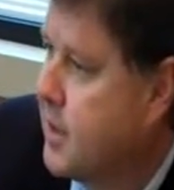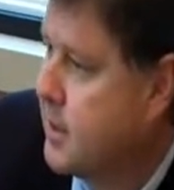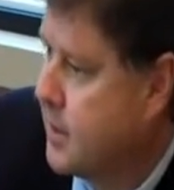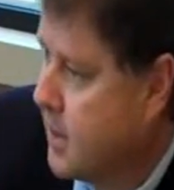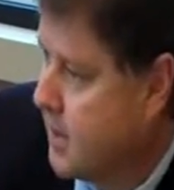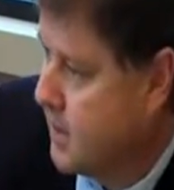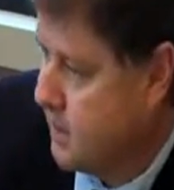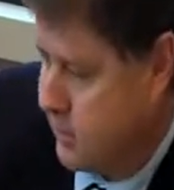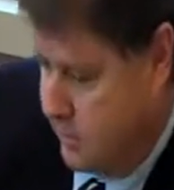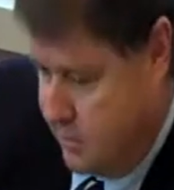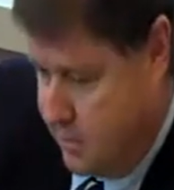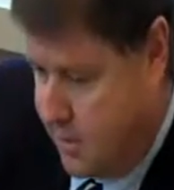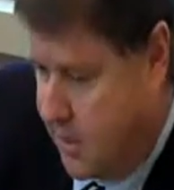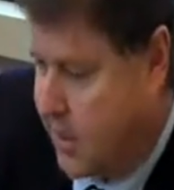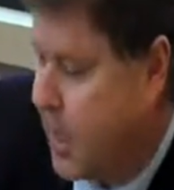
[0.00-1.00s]
that
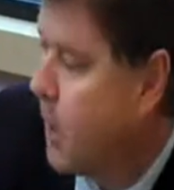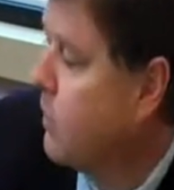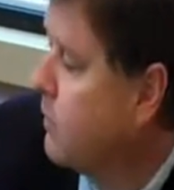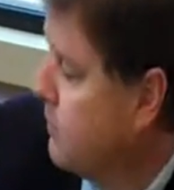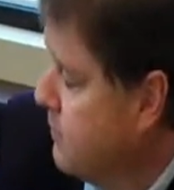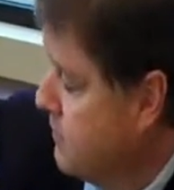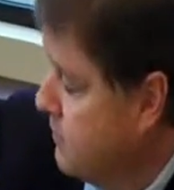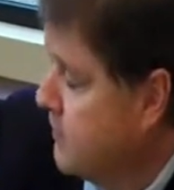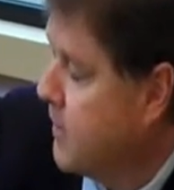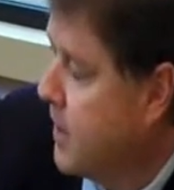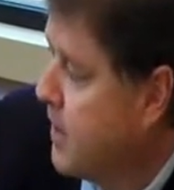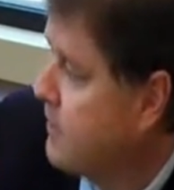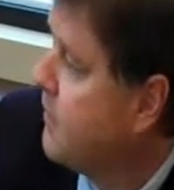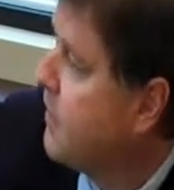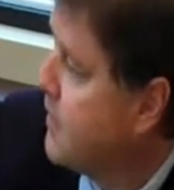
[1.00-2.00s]
allow
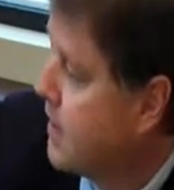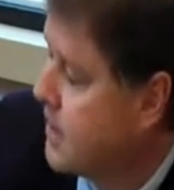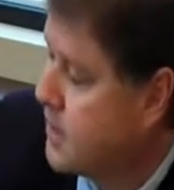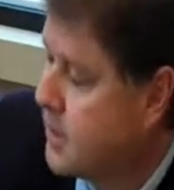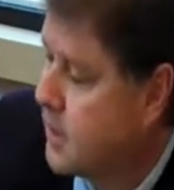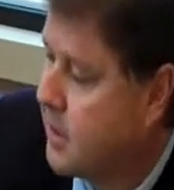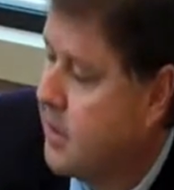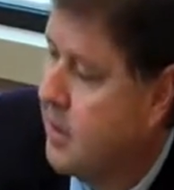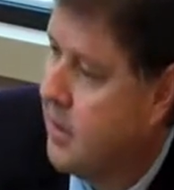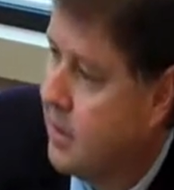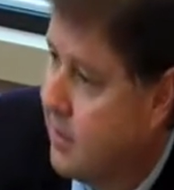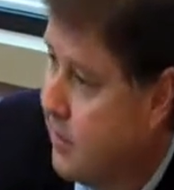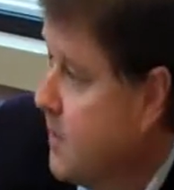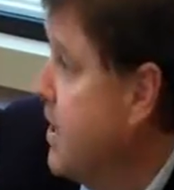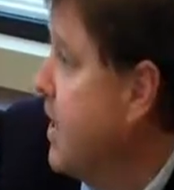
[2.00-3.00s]
VA financing.
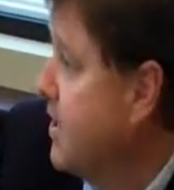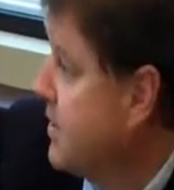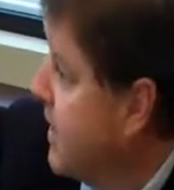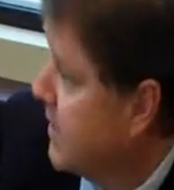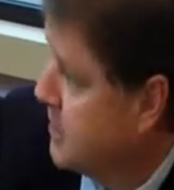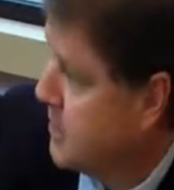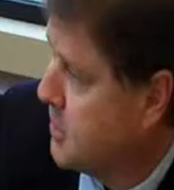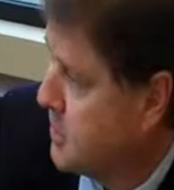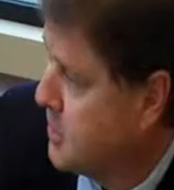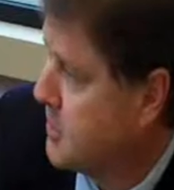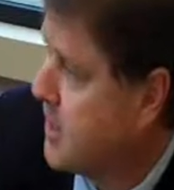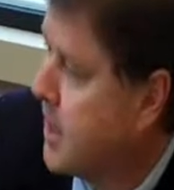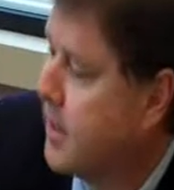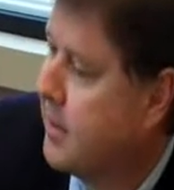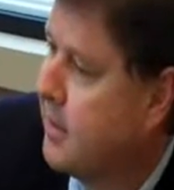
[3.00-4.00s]
The VA actually does
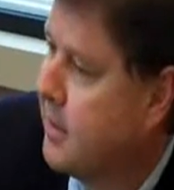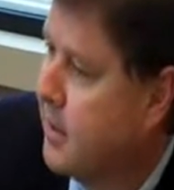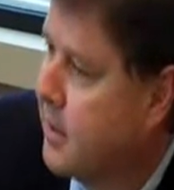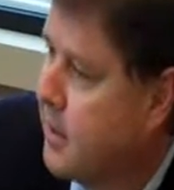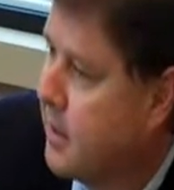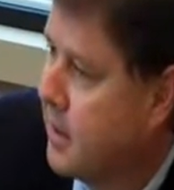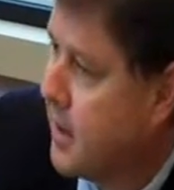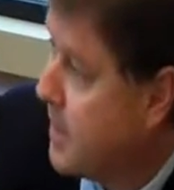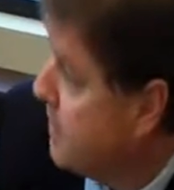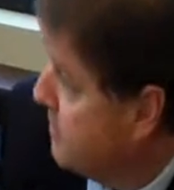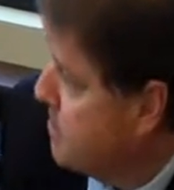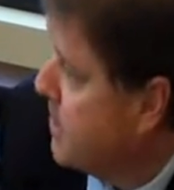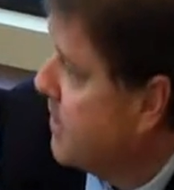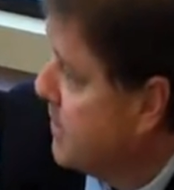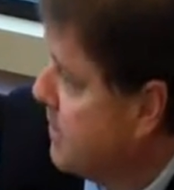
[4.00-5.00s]
not lend the
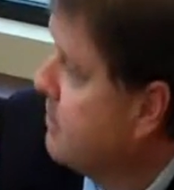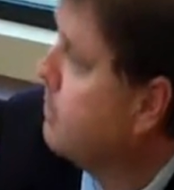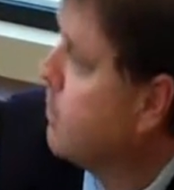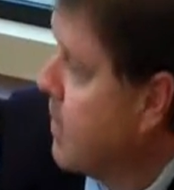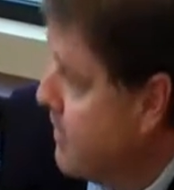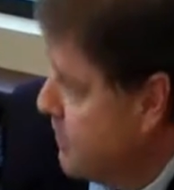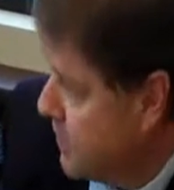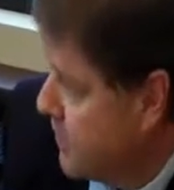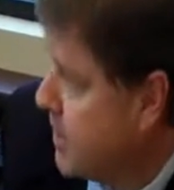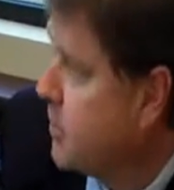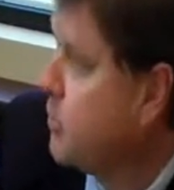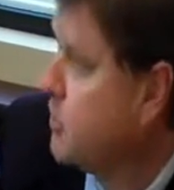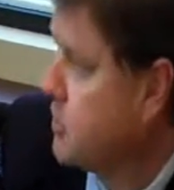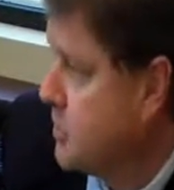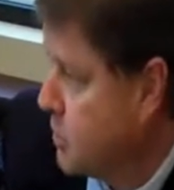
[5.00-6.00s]
money, private
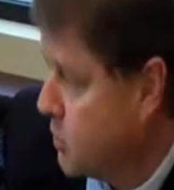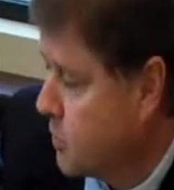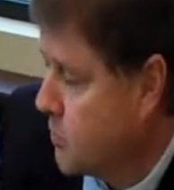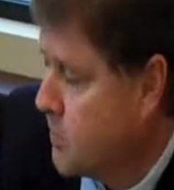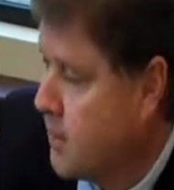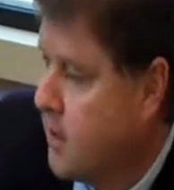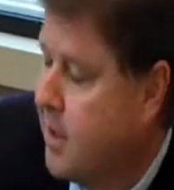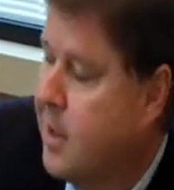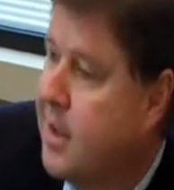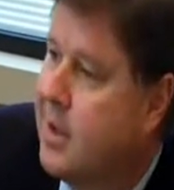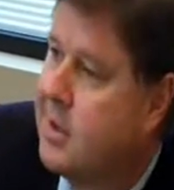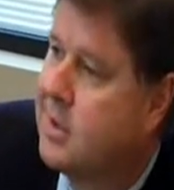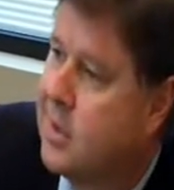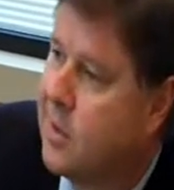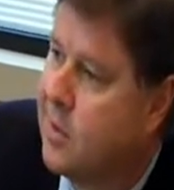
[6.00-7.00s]
lenders do.
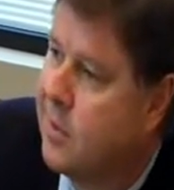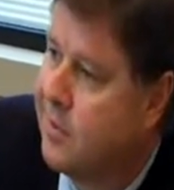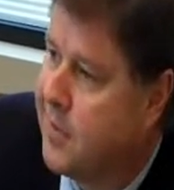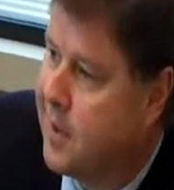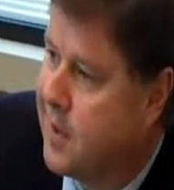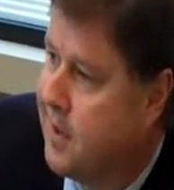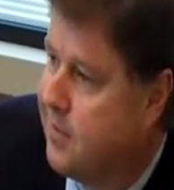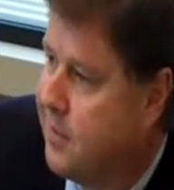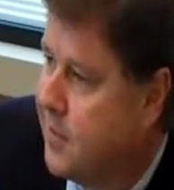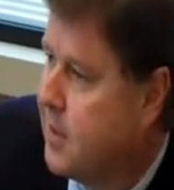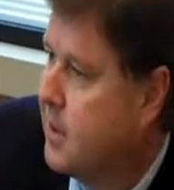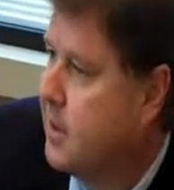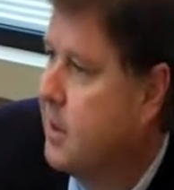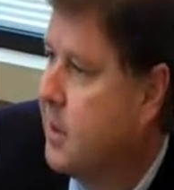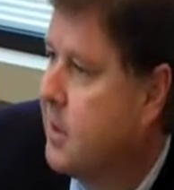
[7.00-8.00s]
So the funding
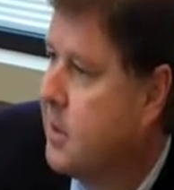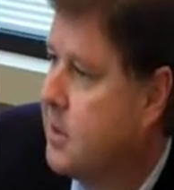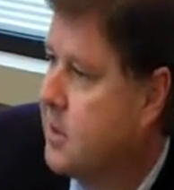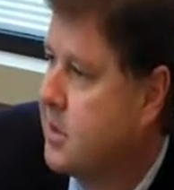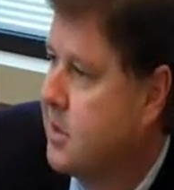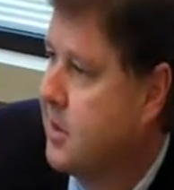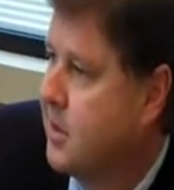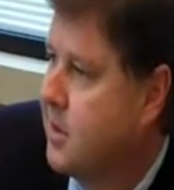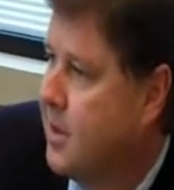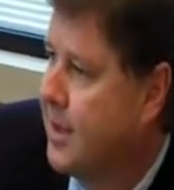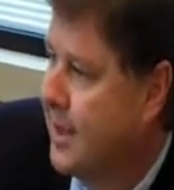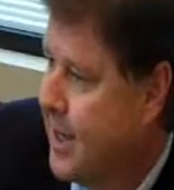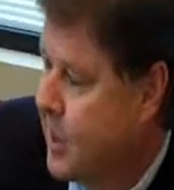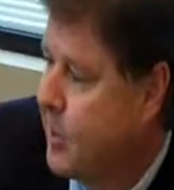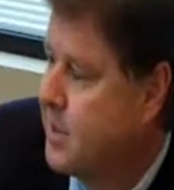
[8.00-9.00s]
fee is a
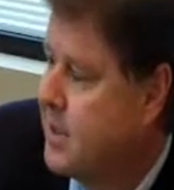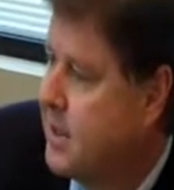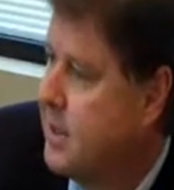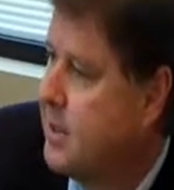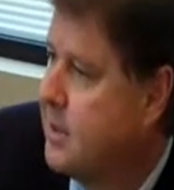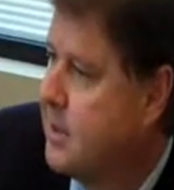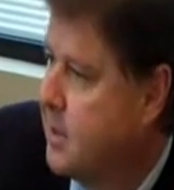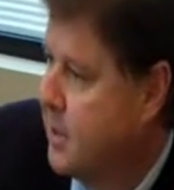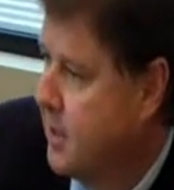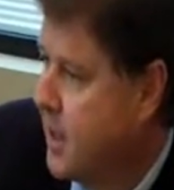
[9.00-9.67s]
guarantee to